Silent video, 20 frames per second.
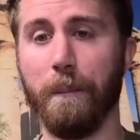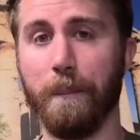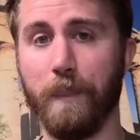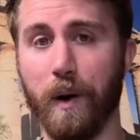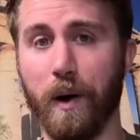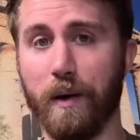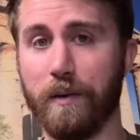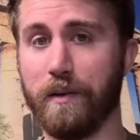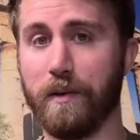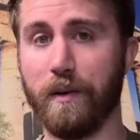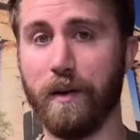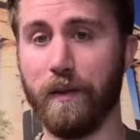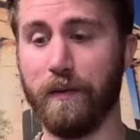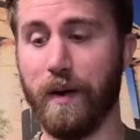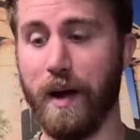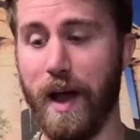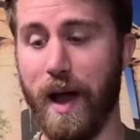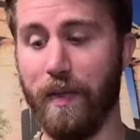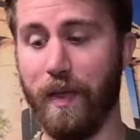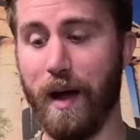but if
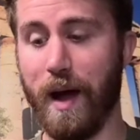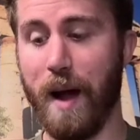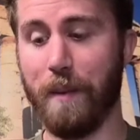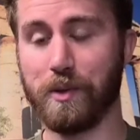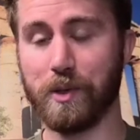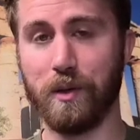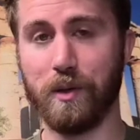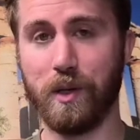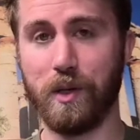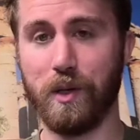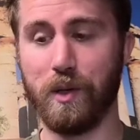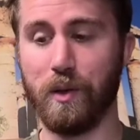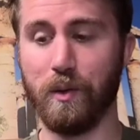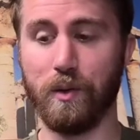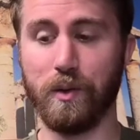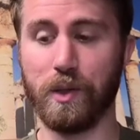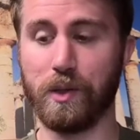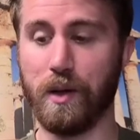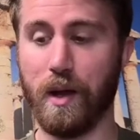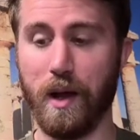I had the option to
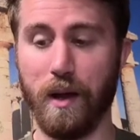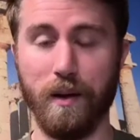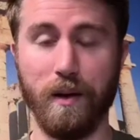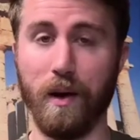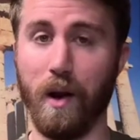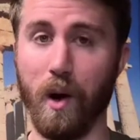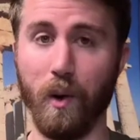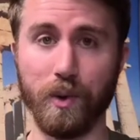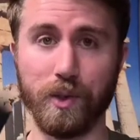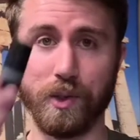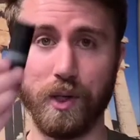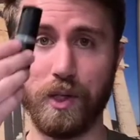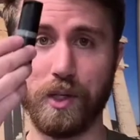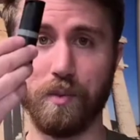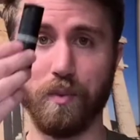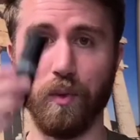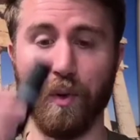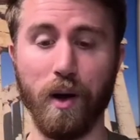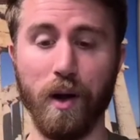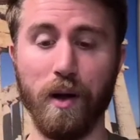use an OC
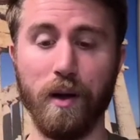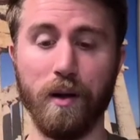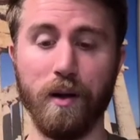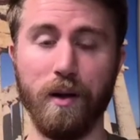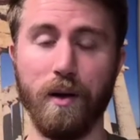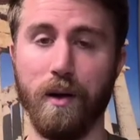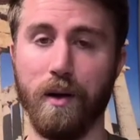spray